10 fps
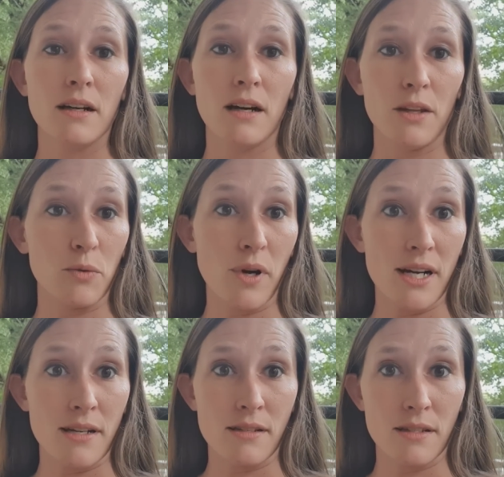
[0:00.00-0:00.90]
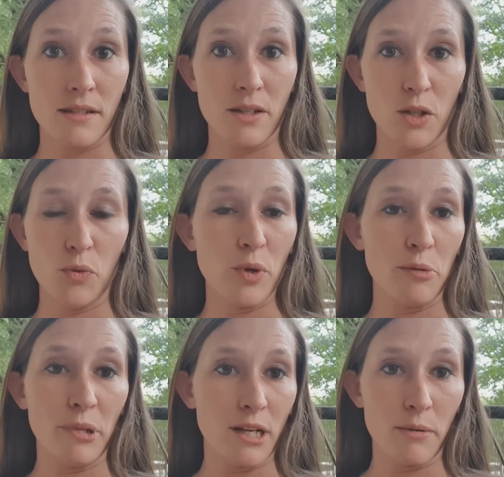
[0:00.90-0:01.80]
Otherwise, you
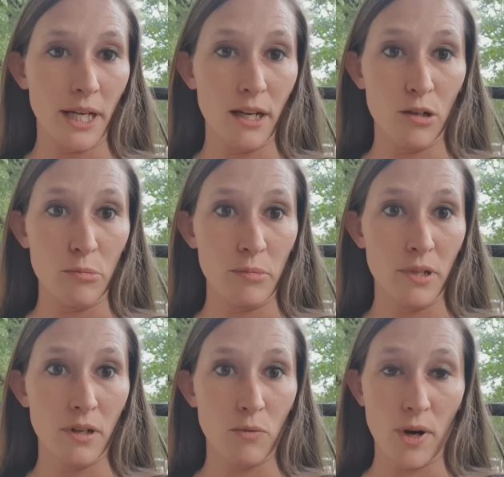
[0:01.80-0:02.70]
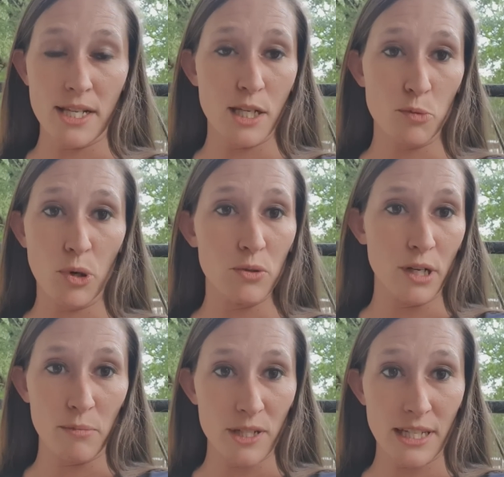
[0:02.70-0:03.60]
wouldn't be able to help raise his poll
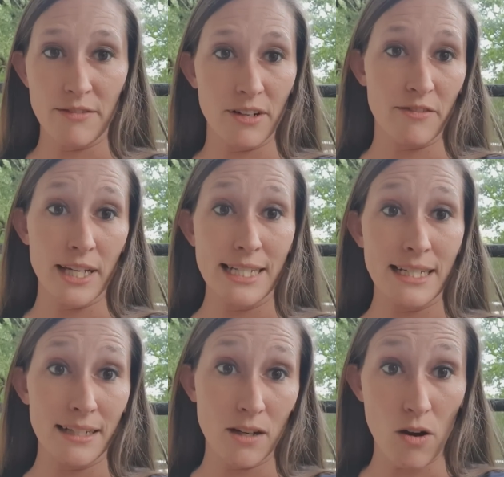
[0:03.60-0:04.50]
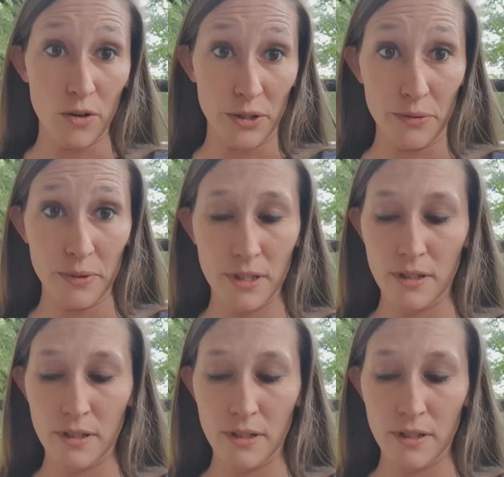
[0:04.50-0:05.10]
numbers even if they did call you.